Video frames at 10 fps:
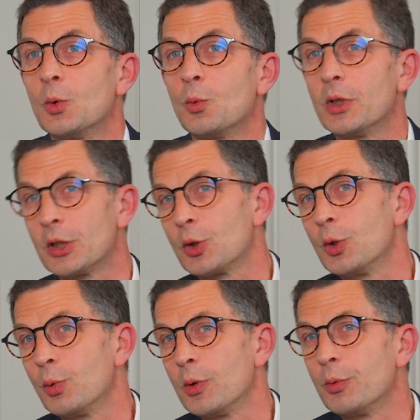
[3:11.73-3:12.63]
we
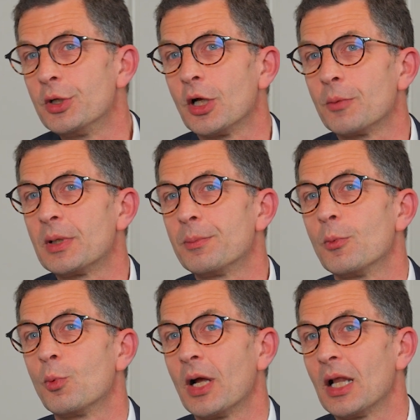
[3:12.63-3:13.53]
would not be
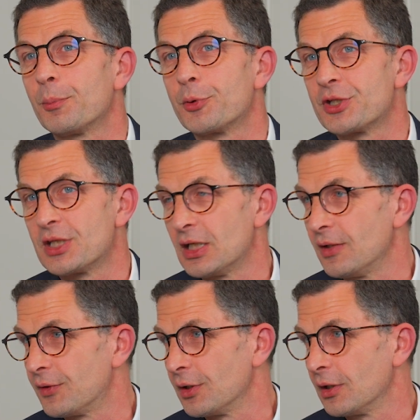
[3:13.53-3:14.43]
well
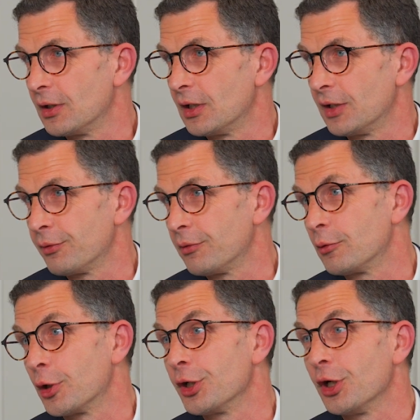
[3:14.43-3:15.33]
perceived if we
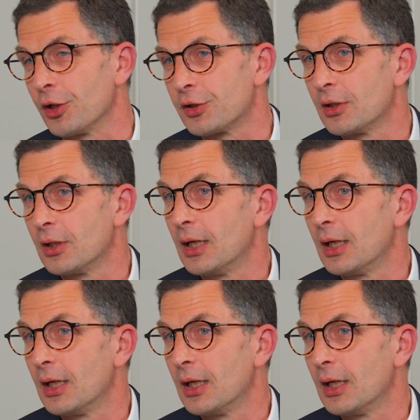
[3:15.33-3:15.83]
were not